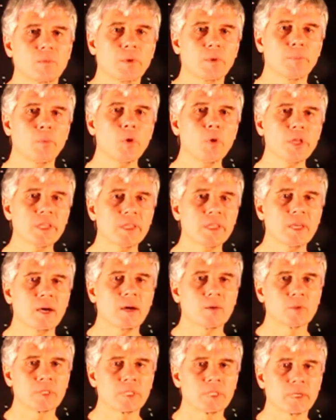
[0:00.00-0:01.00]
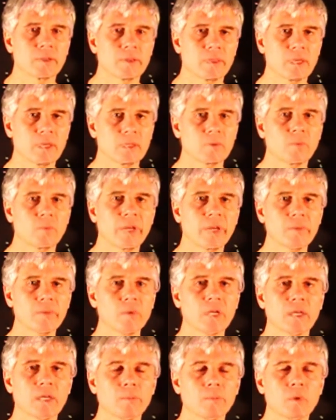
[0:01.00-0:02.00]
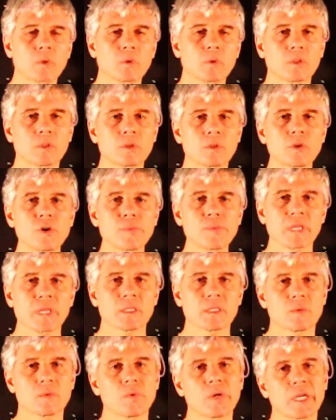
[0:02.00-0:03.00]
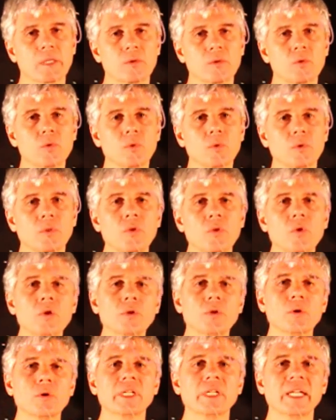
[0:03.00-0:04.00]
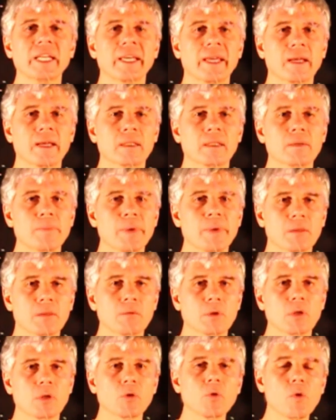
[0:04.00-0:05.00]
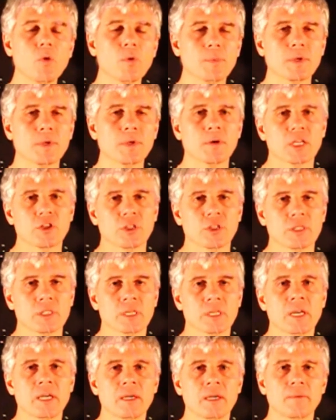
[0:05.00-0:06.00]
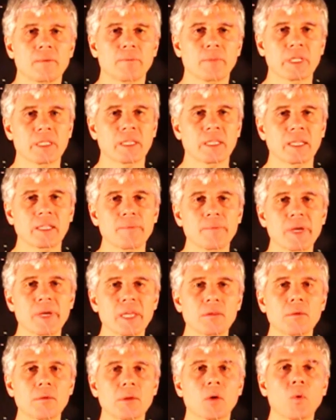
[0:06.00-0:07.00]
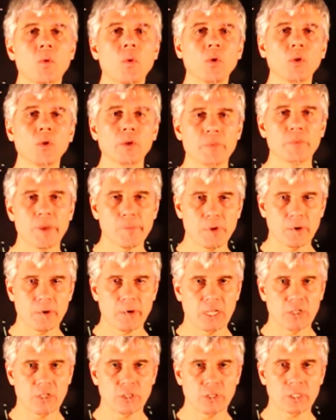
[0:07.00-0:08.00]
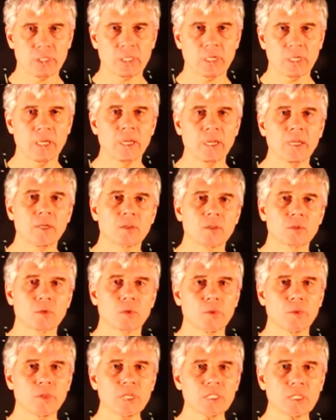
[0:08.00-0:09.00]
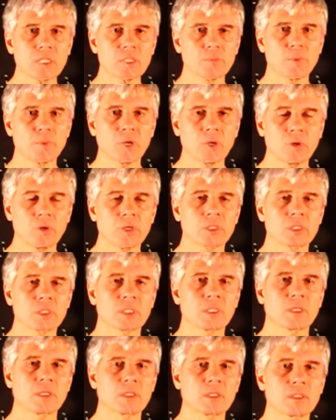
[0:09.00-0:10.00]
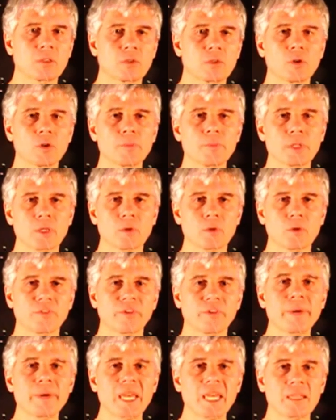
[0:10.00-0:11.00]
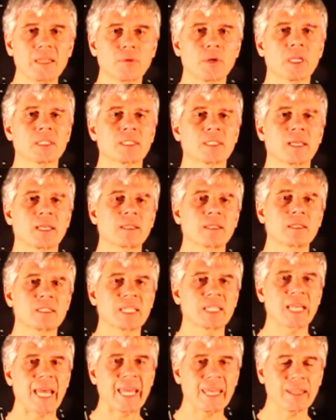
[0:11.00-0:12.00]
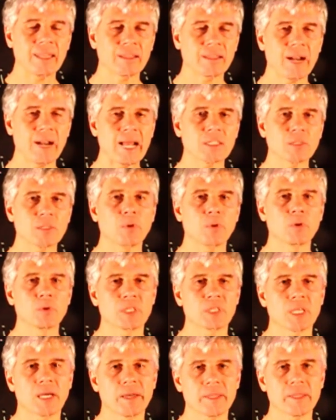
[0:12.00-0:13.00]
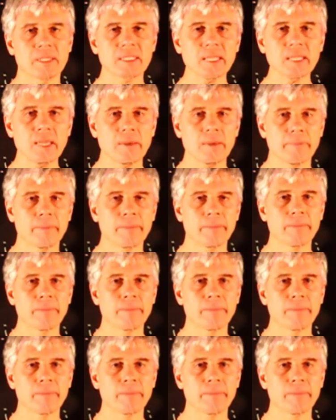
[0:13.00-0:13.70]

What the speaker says: we point out that when we compute determinants, we can do not only elementary row operations, but elementary column operations. So this is because the determinant of a matrix and its transpose are the same,